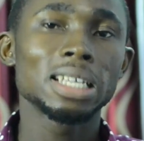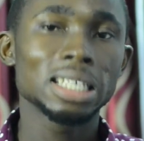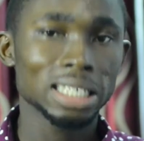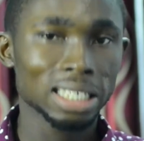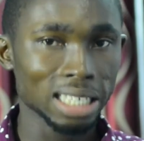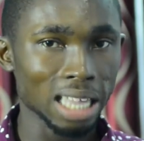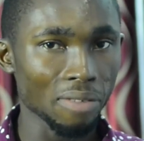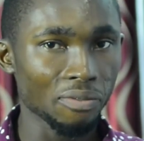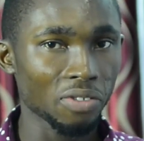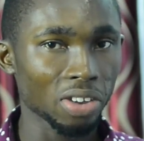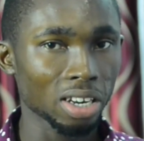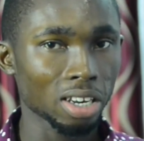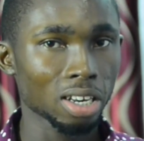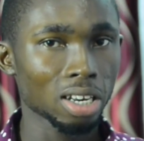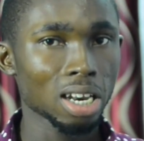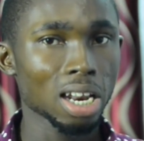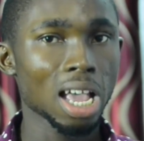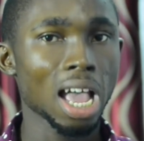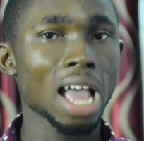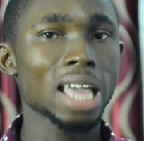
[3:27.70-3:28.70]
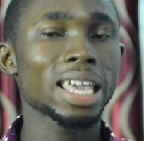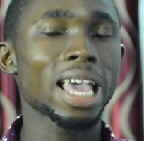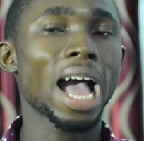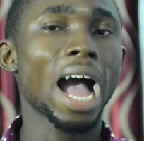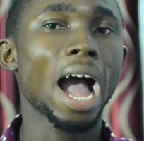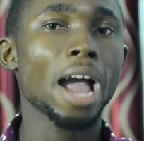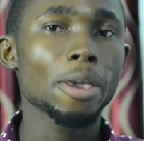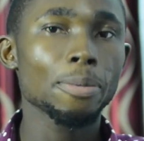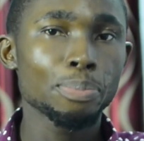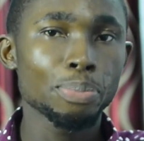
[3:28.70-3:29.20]
7
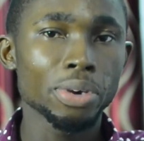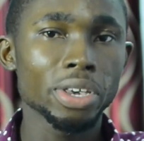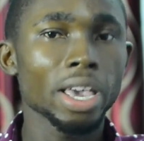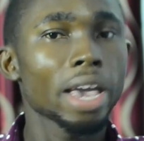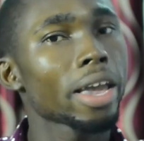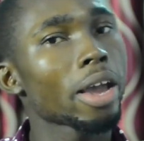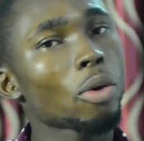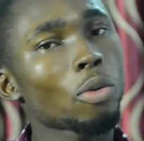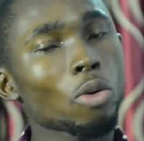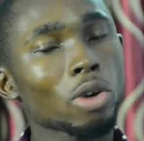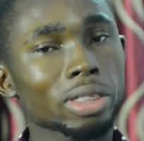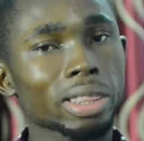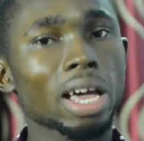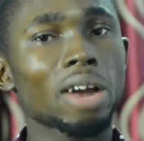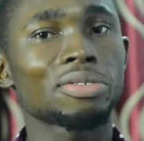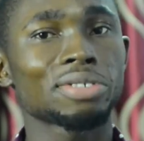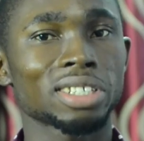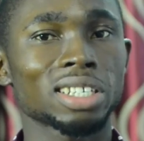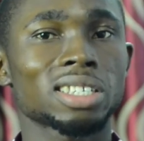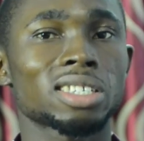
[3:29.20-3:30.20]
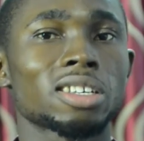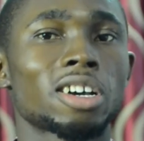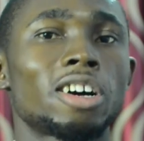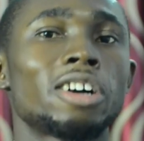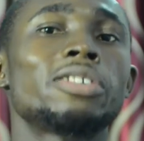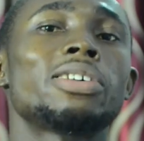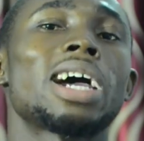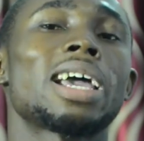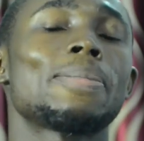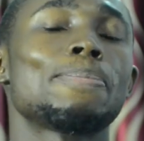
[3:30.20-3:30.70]
a IP a water resistant
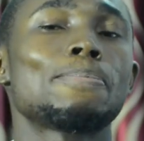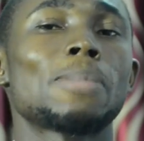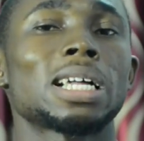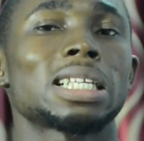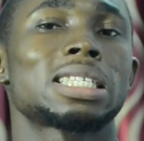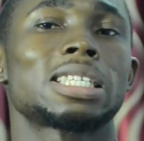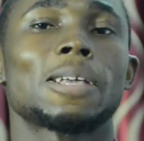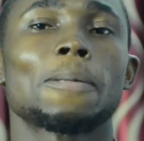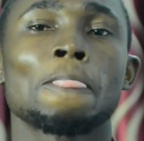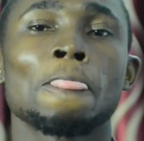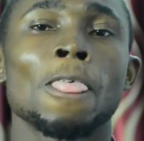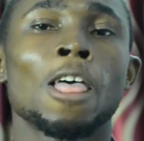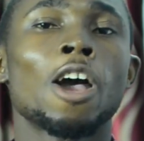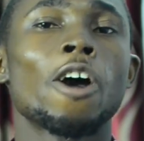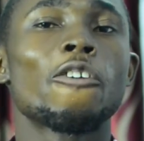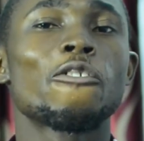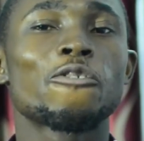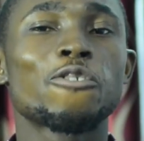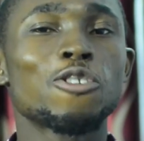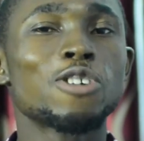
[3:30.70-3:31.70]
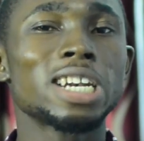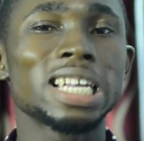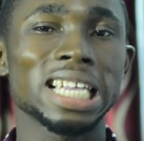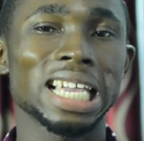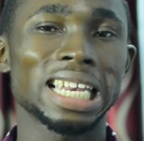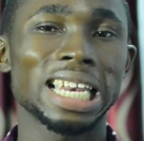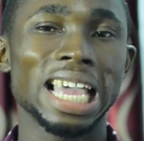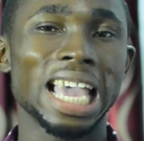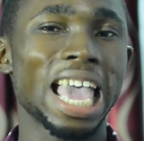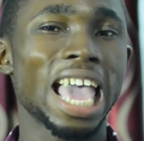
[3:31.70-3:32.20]
all right but phone in
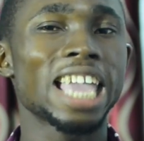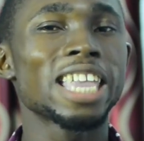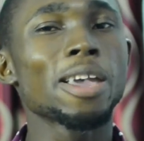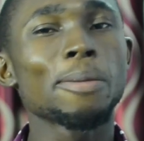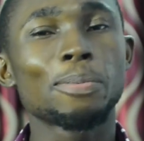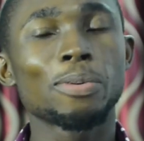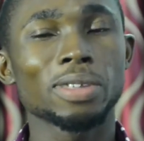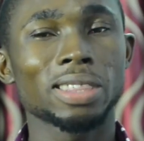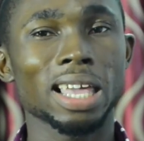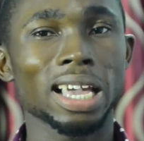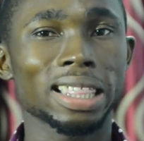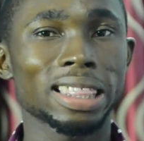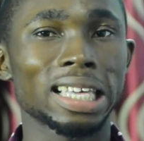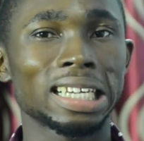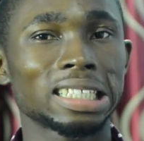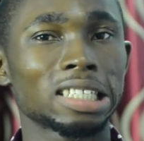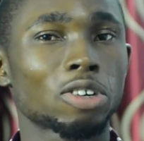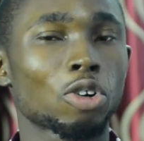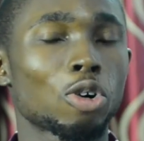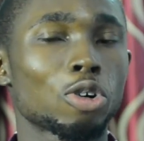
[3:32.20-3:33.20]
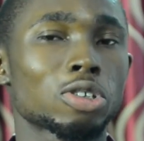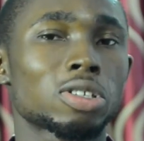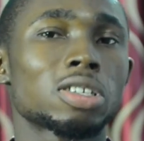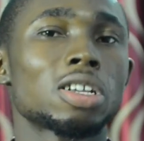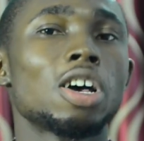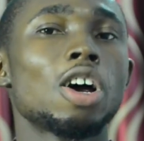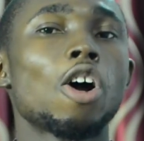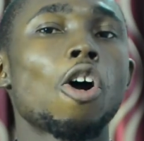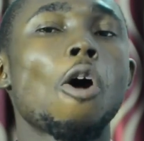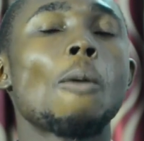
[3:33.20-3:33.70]
your day and you protected cause
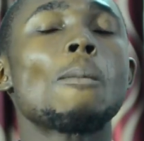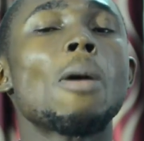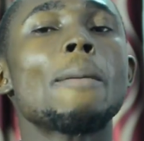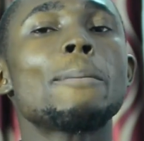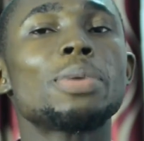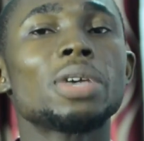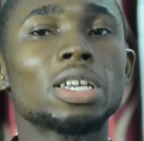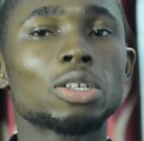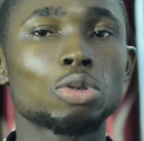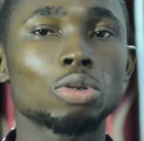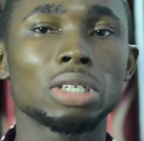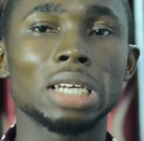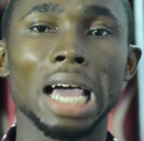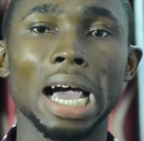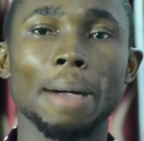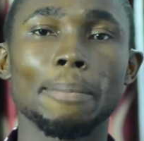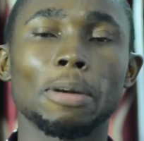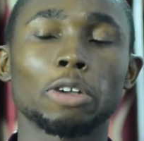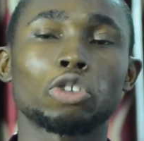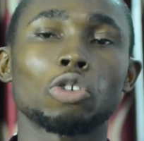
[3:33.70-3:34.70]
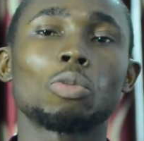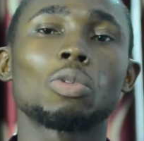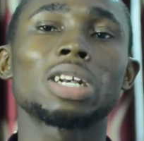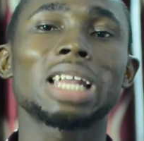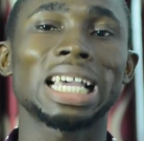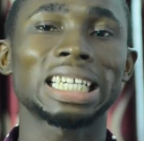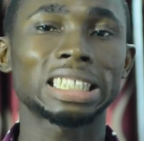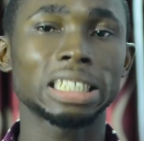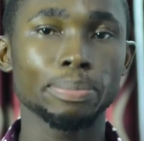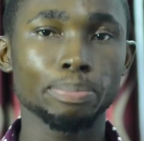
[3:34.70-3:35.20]
or more be so that but more
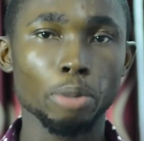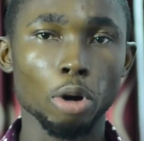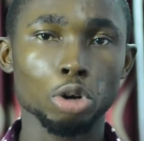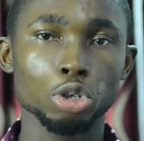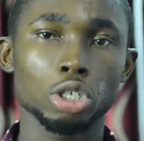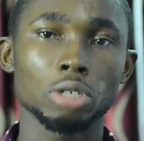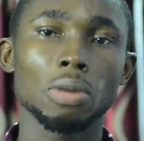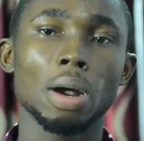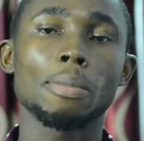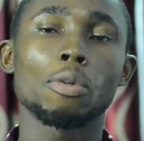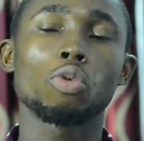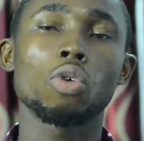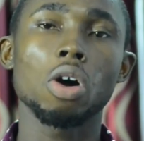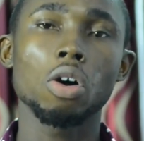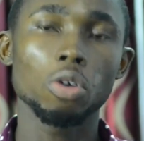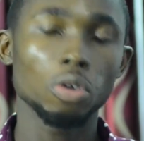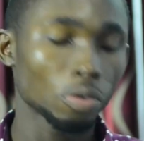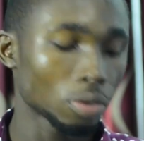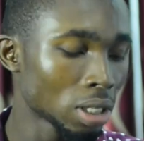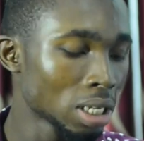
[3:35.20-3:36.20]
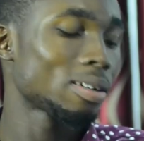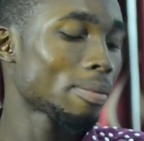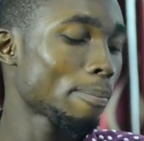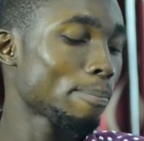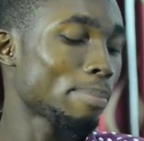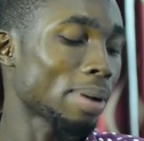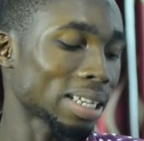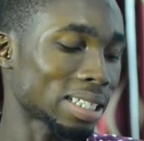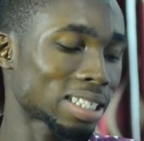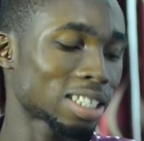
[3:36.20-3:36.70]
that shape box mama work
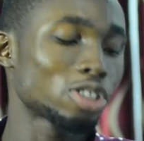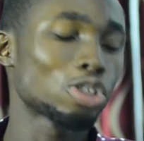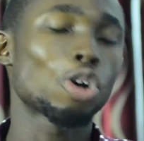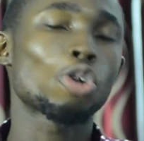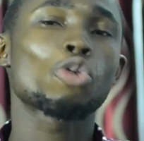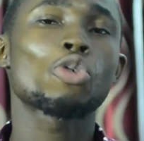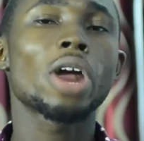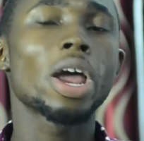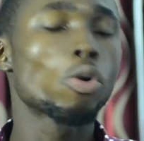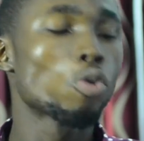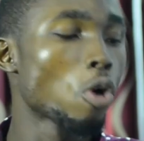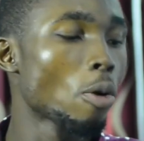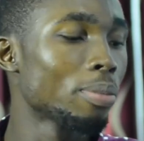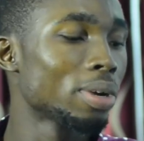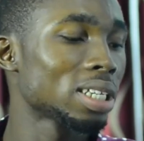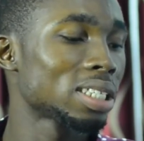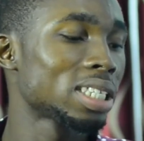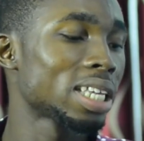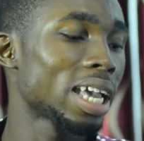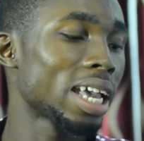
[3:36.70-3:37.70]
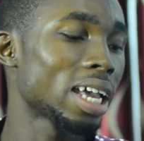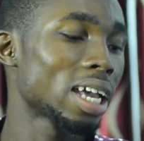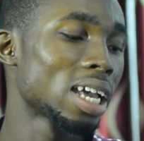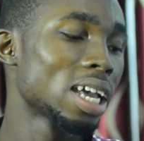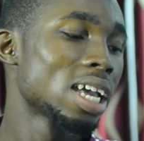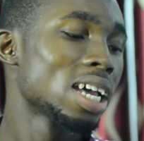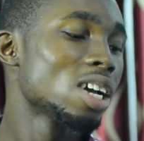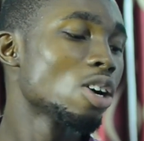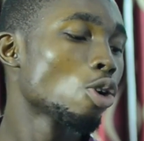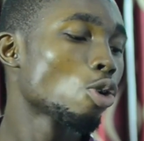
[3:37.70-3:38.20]
but no cray woman say
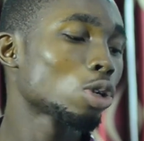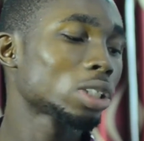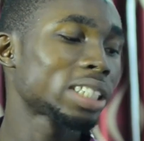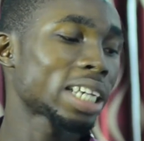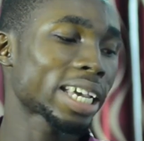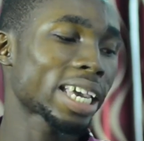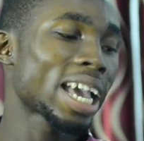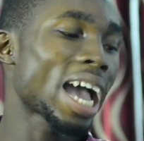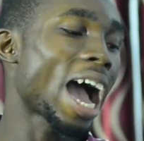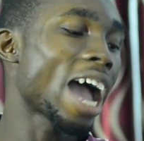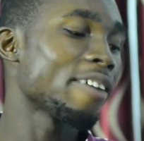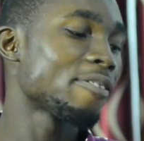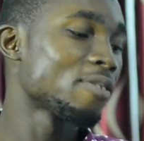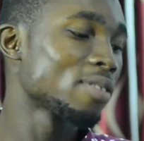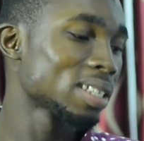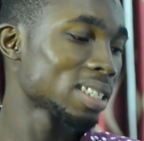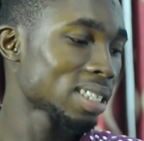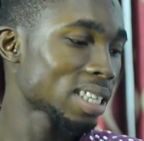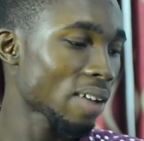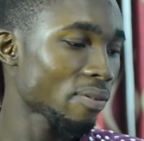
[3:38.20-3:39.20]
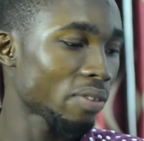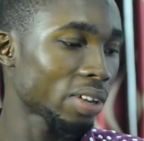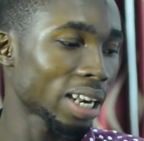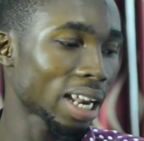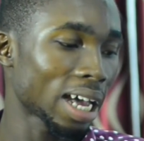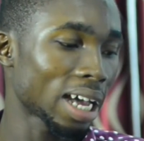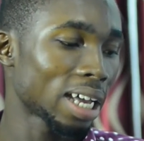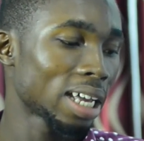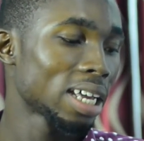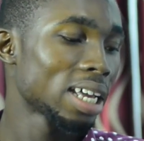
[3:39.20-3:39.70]
oh check it iPhone 7
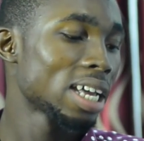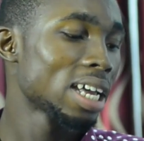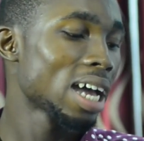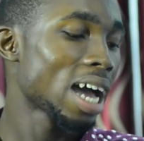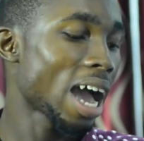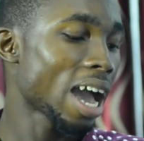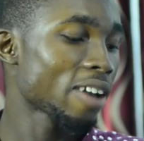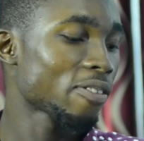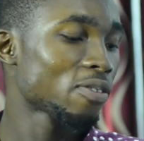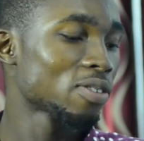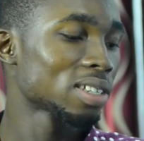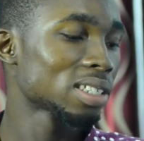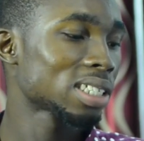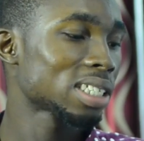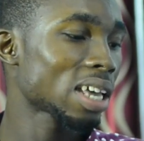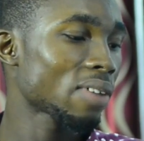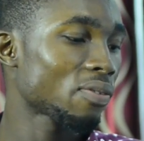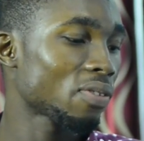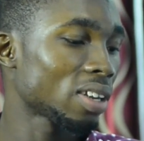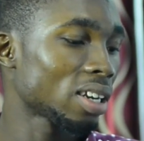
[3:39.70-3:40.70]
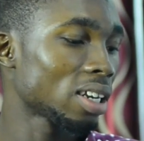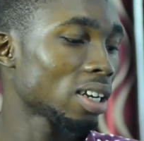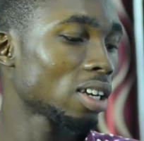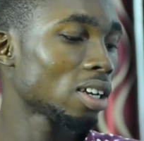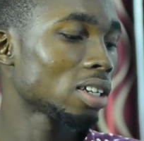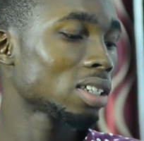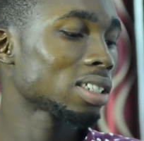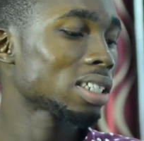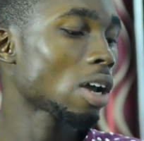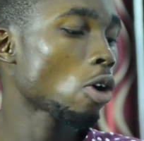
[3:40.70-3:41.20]
now iPhone
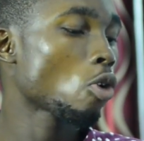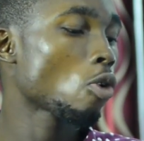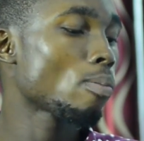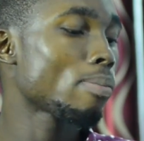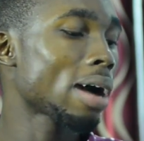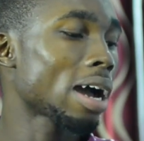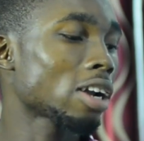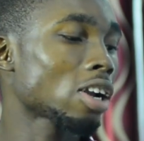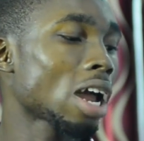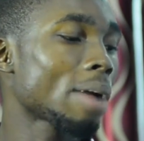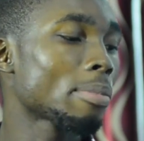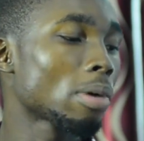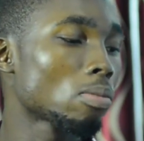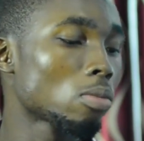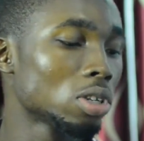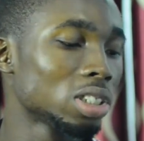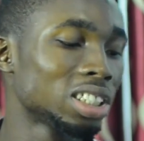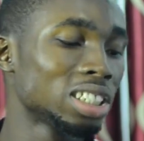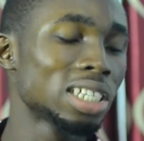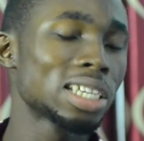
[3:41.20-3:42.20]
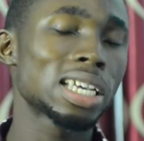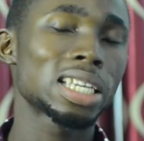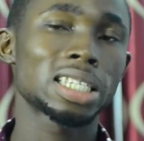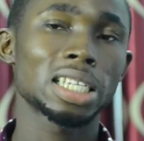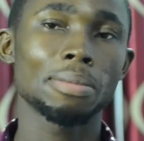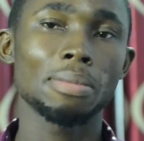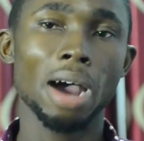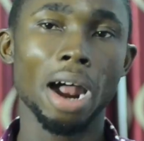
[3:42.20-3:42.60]
7 no bad number but GSM